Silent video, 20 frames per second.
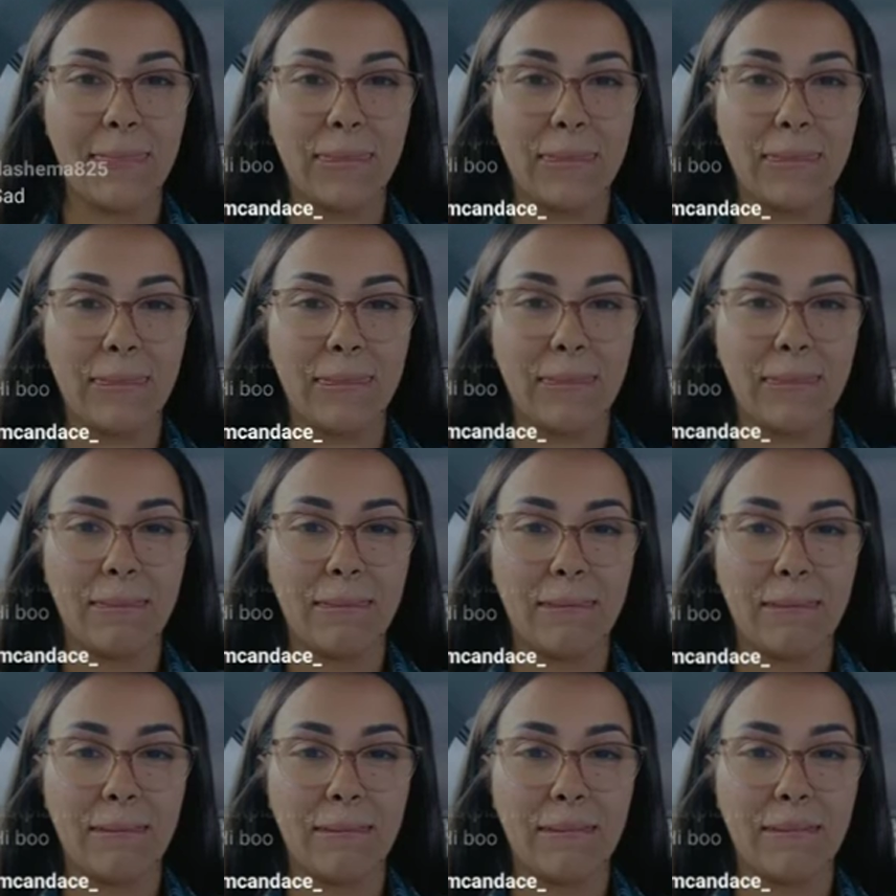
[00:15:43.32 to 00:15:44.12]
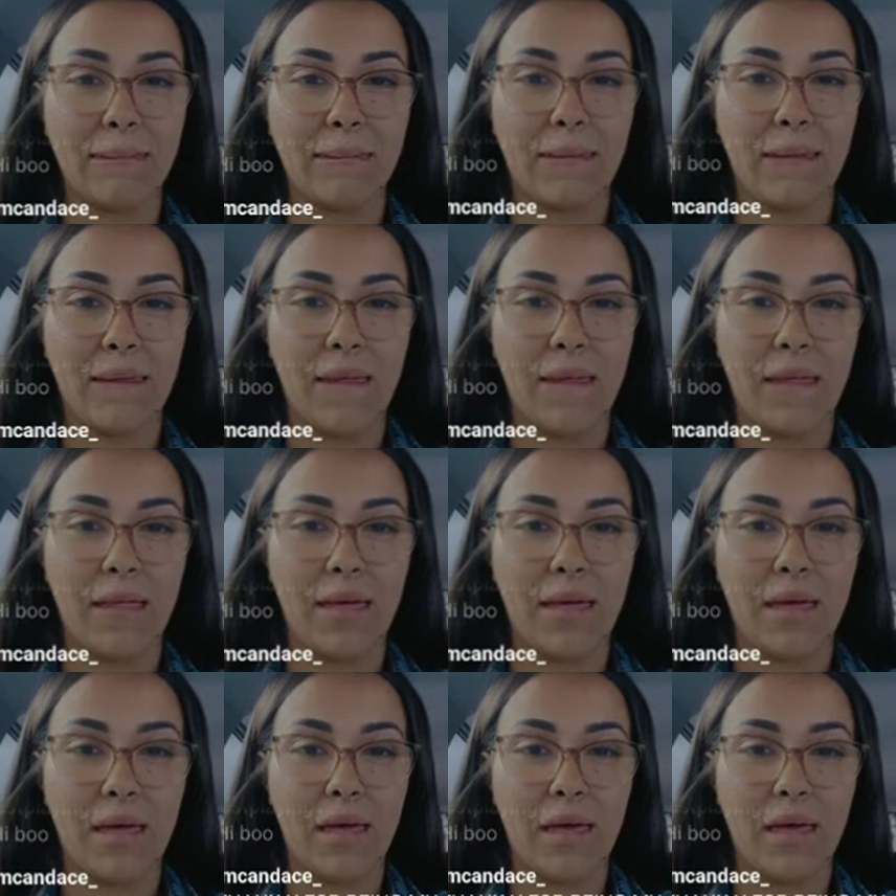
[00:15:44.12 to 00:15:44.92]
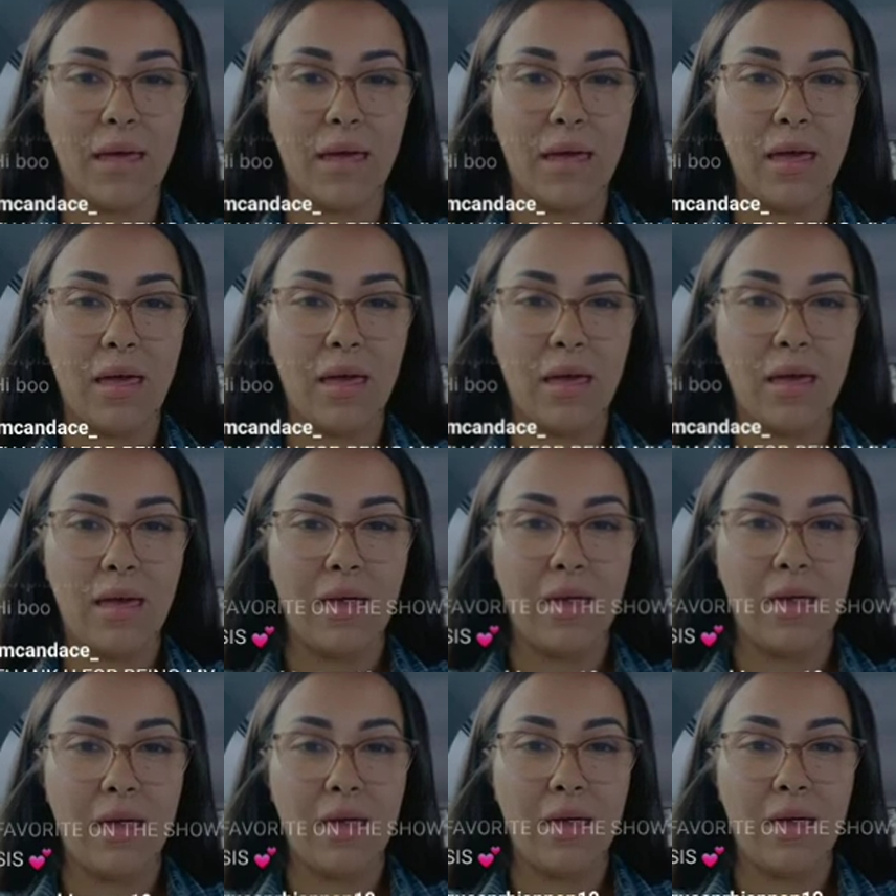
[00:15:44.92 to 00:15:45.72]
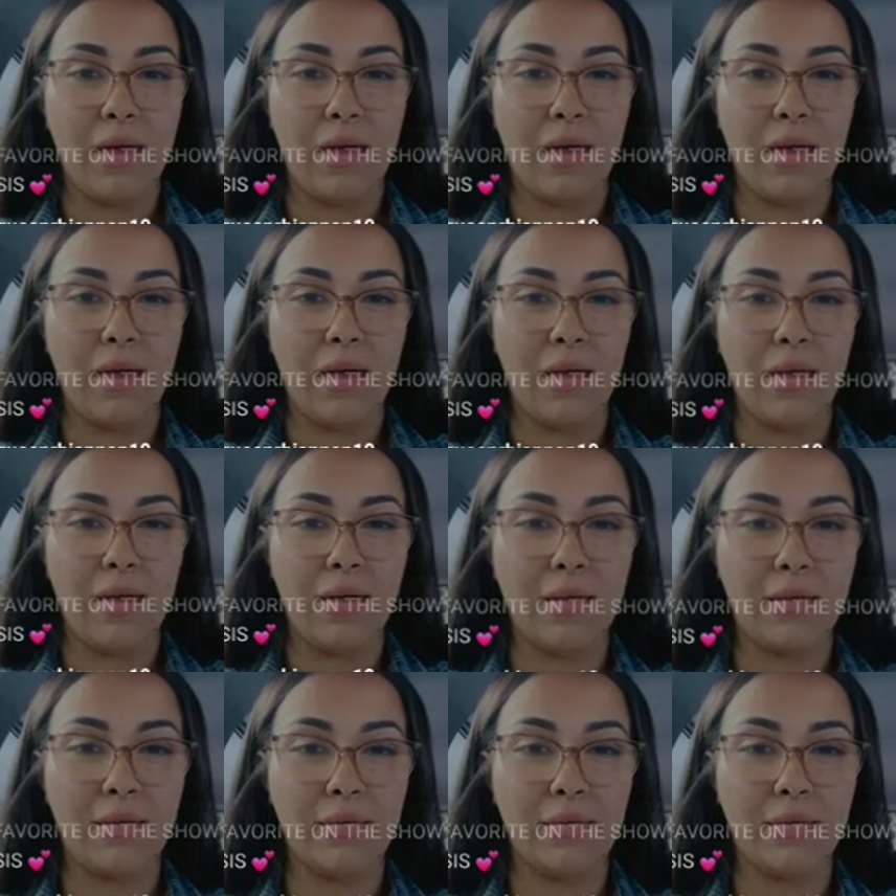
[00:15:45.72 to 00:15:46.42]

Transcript: [no speech]